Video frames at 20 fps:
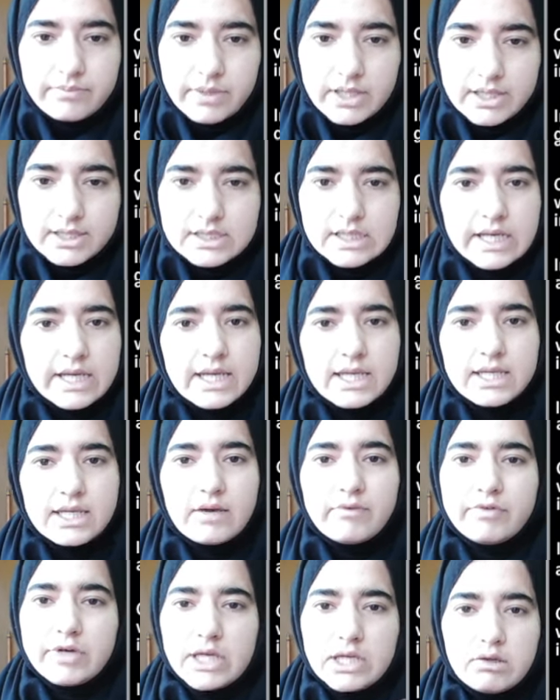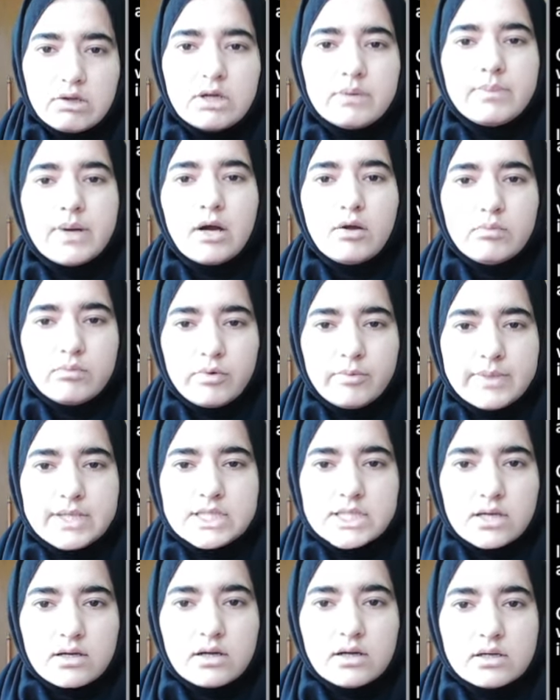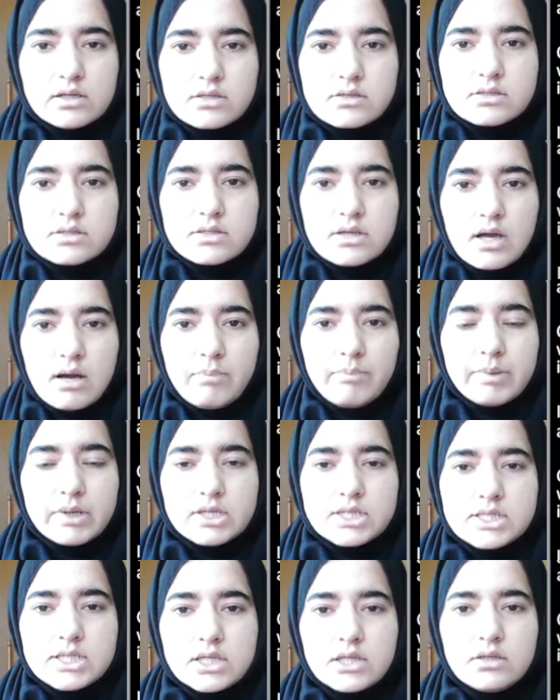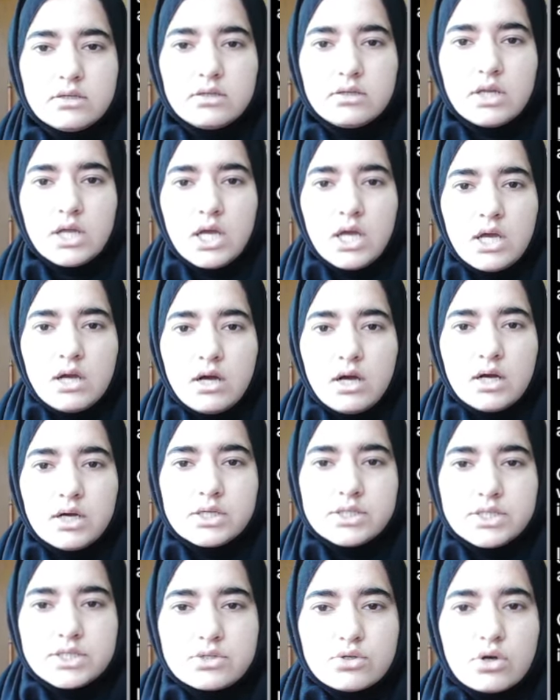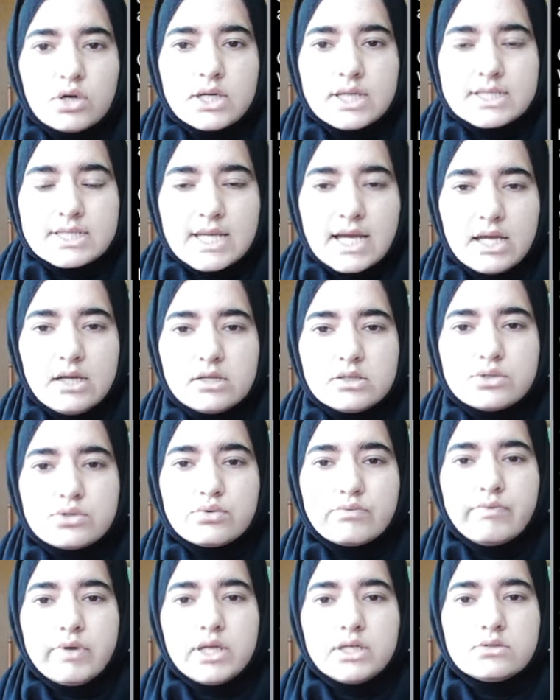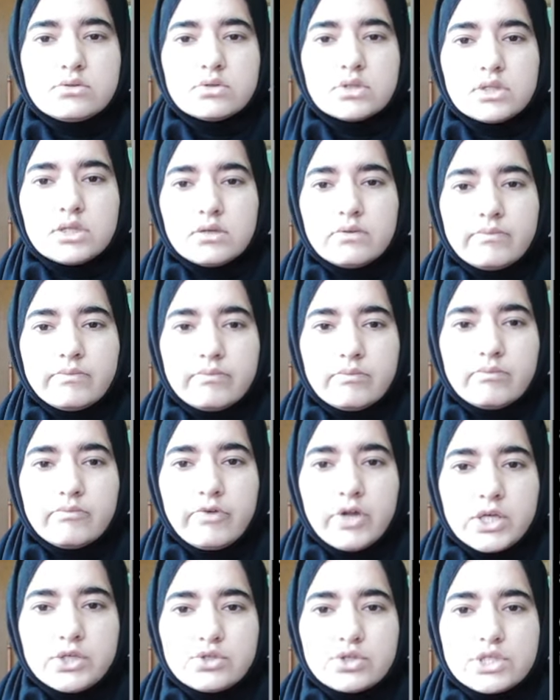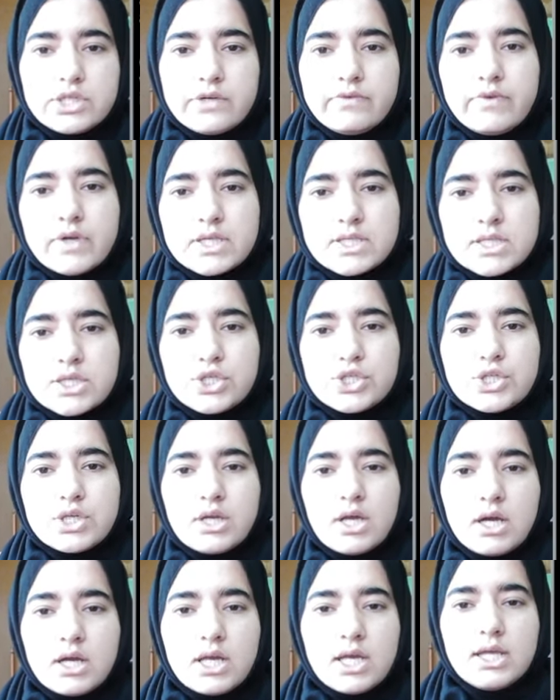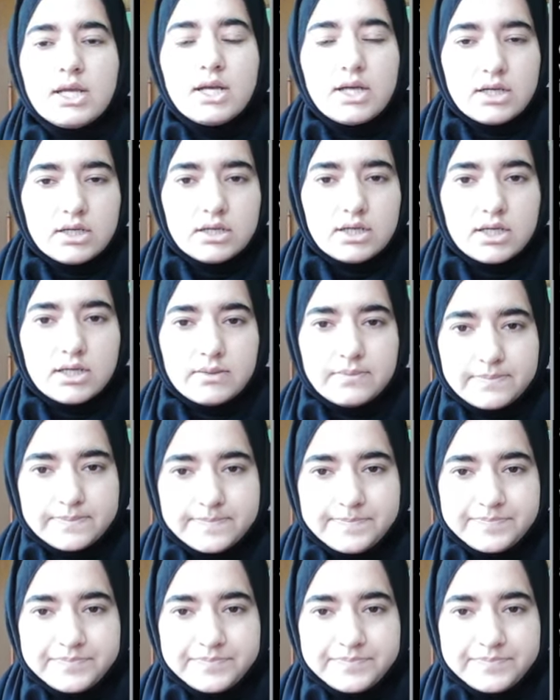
In diarrhea, frequent bowel movement occurs. A person urges or desires to went to defecation again and again,